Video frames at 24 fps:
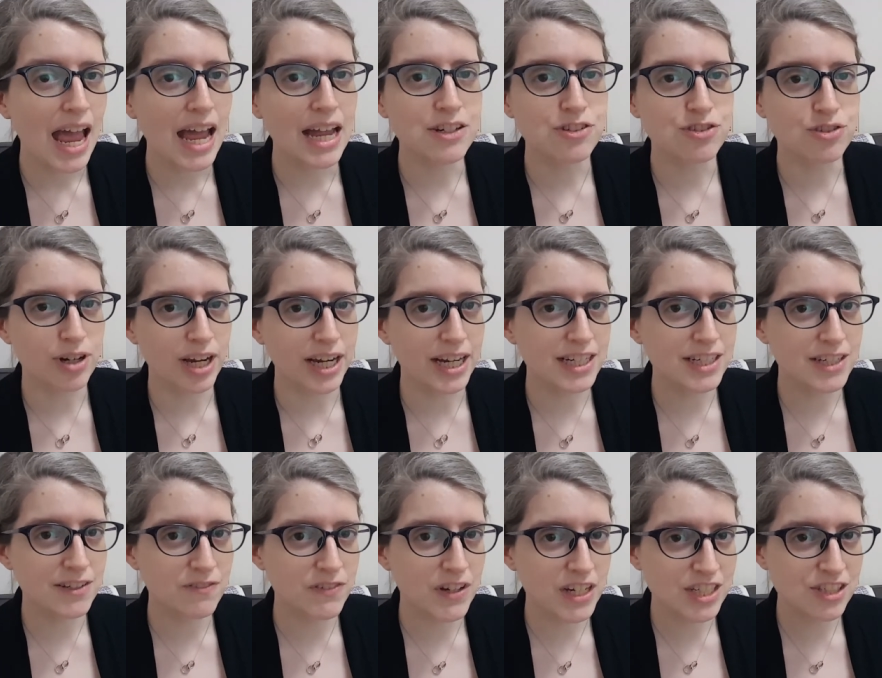and trying
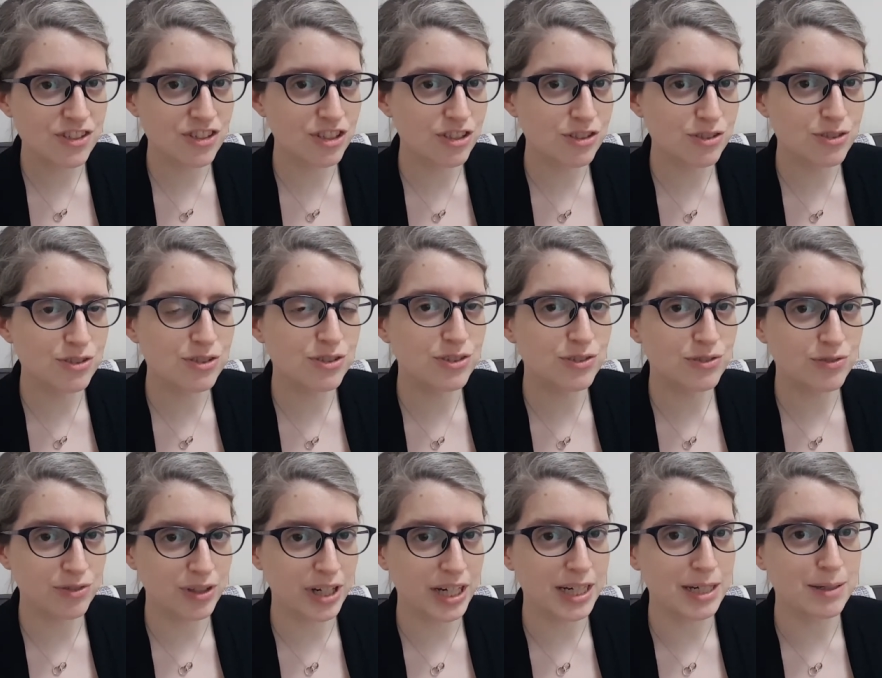to find children's
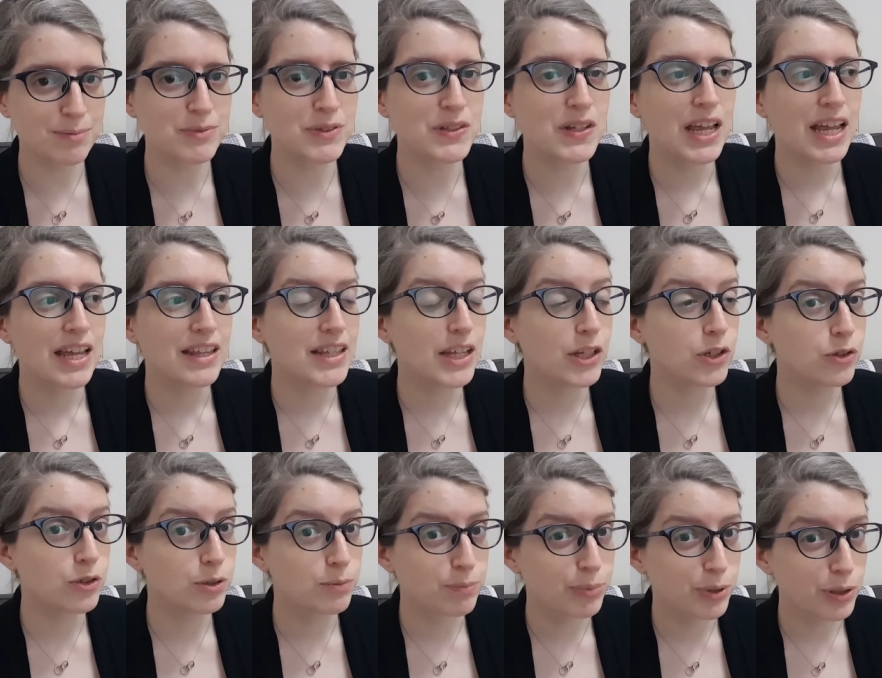frames that you
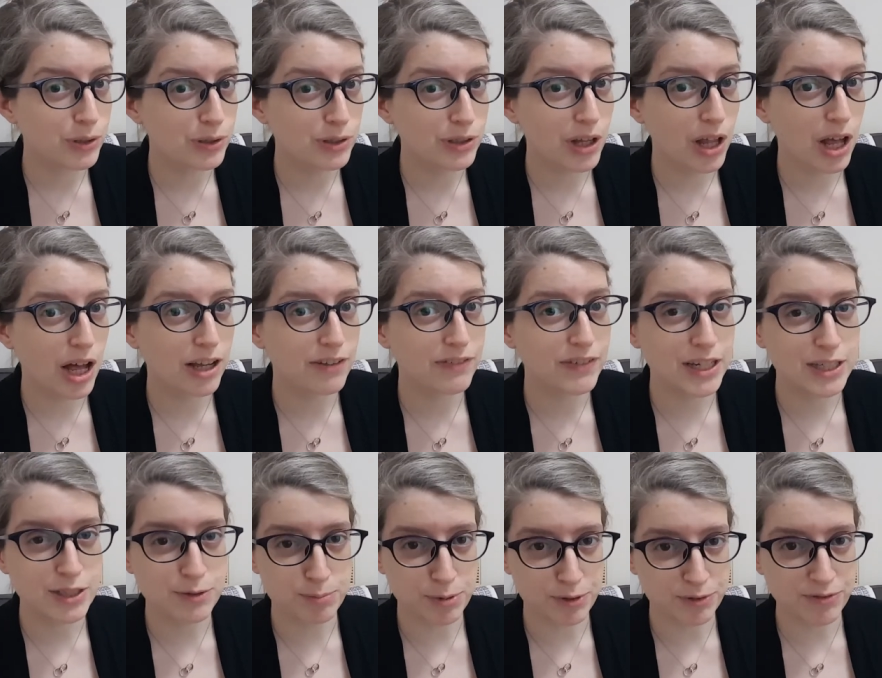can pull off
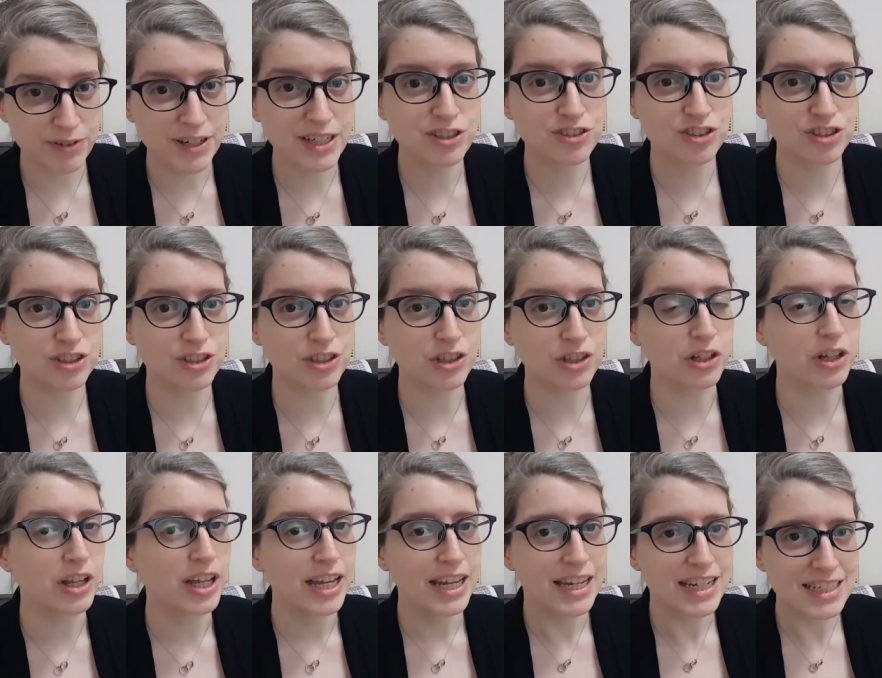as
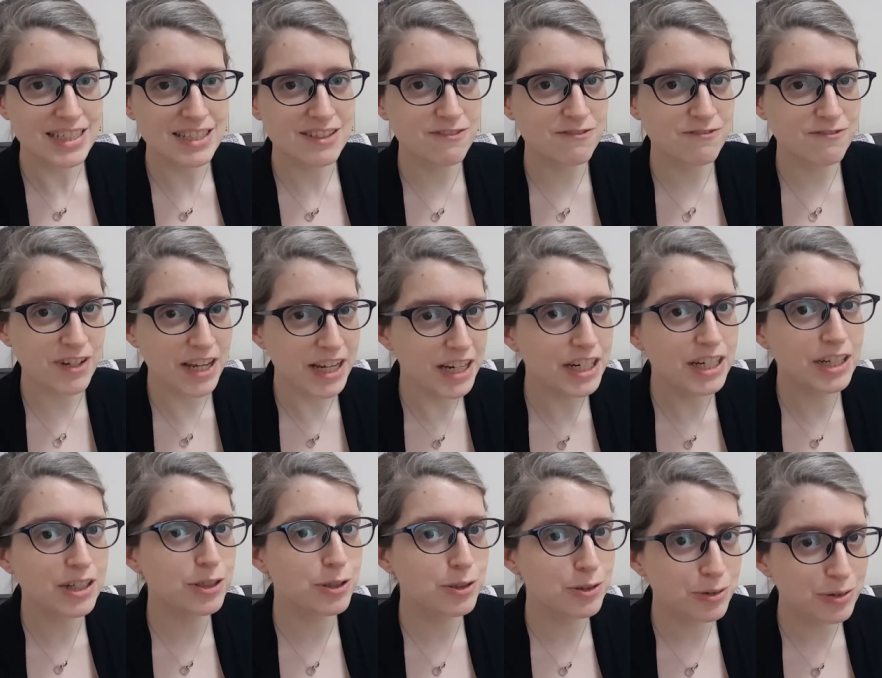professional is
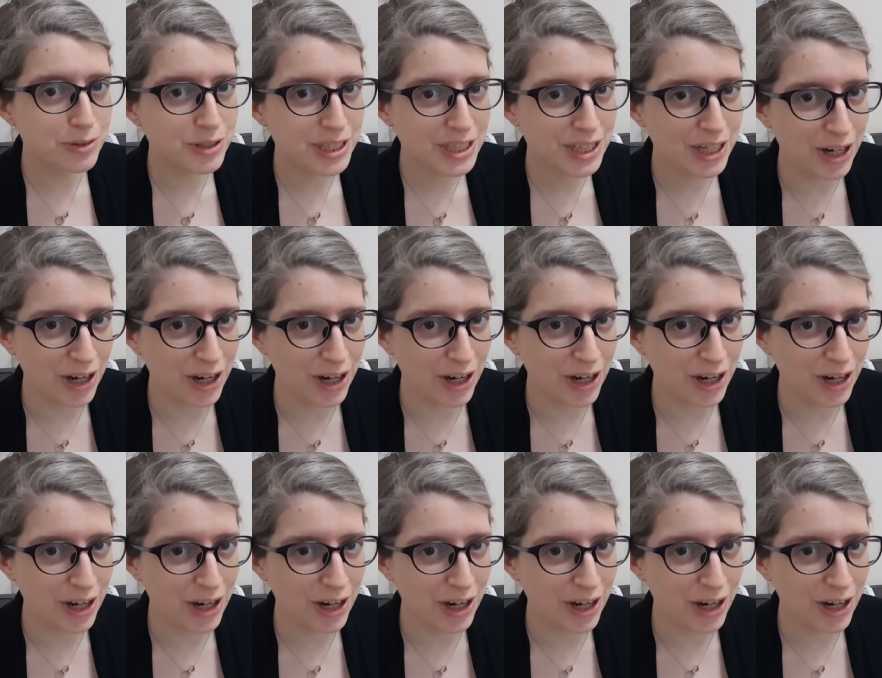very